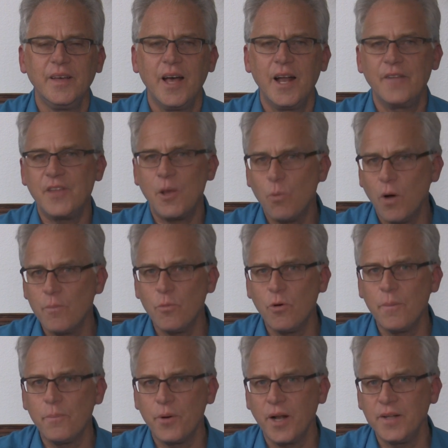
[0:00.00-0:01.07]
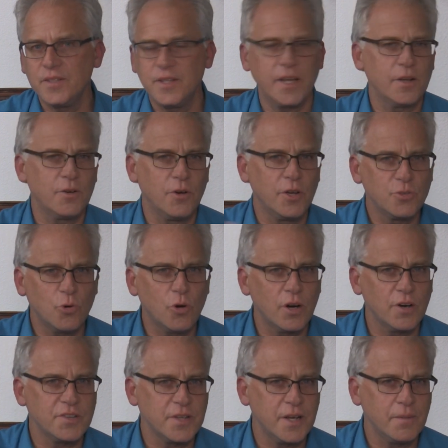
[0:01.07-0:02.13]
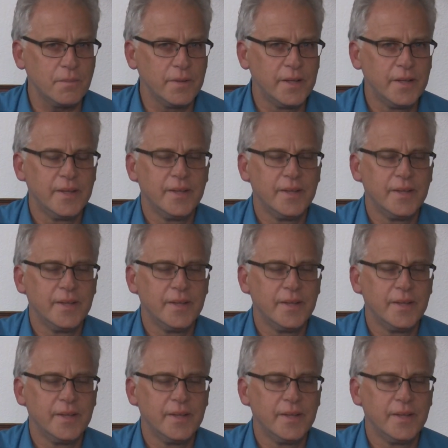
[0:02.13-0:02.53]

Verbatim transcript: And if they want more prints, they can always order some.